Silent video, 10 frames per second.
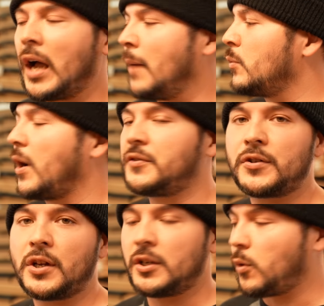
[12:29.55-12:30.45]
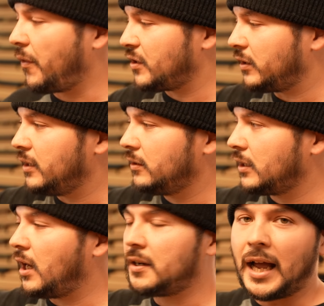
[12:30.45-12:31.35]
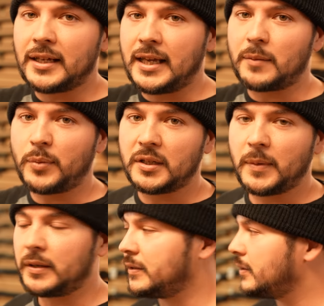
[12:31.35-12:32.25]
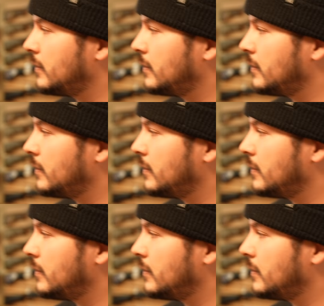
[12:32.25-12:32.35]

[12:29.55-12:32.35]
I'm in West Virginia where there's a legal gun I can't bring to Maryland.